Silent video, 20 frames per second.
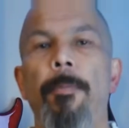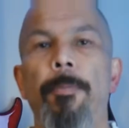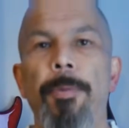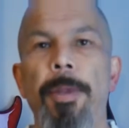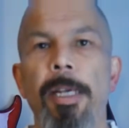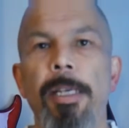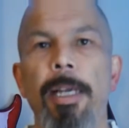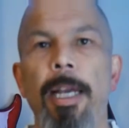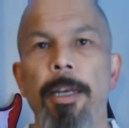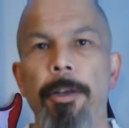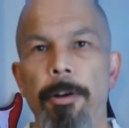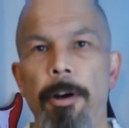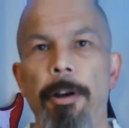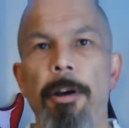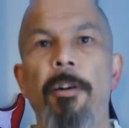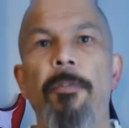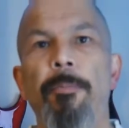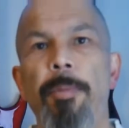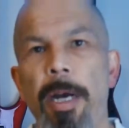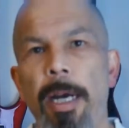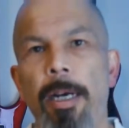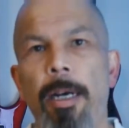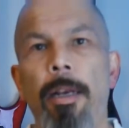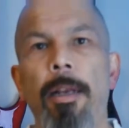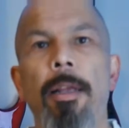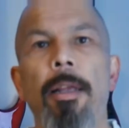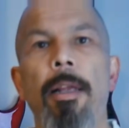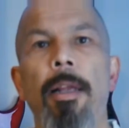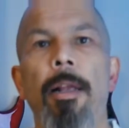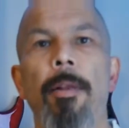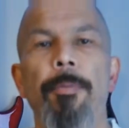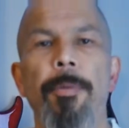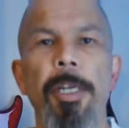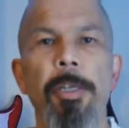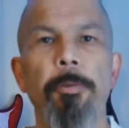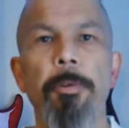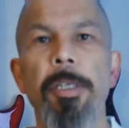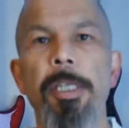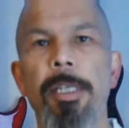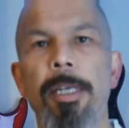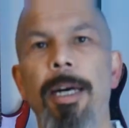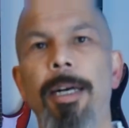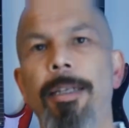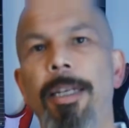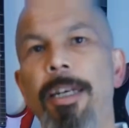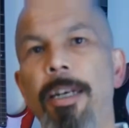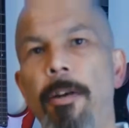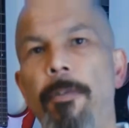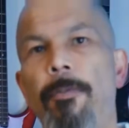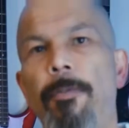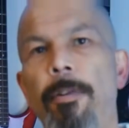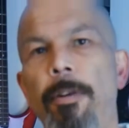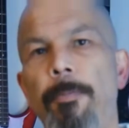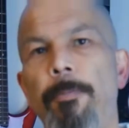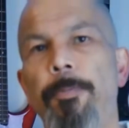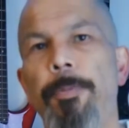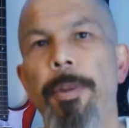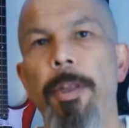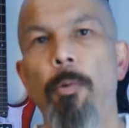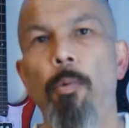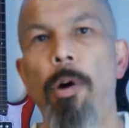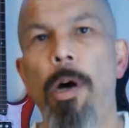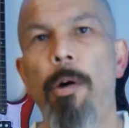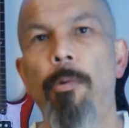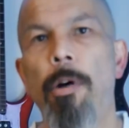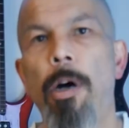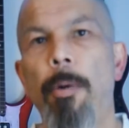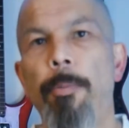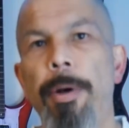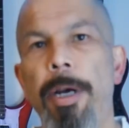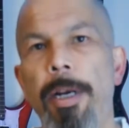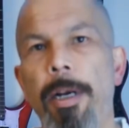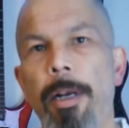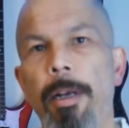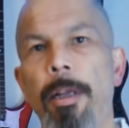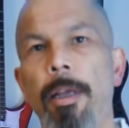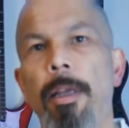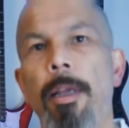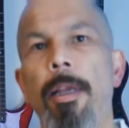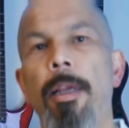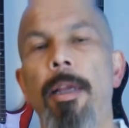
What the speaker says: That's like an on-off pedal. This one's slightly different, the wah-wah pedal,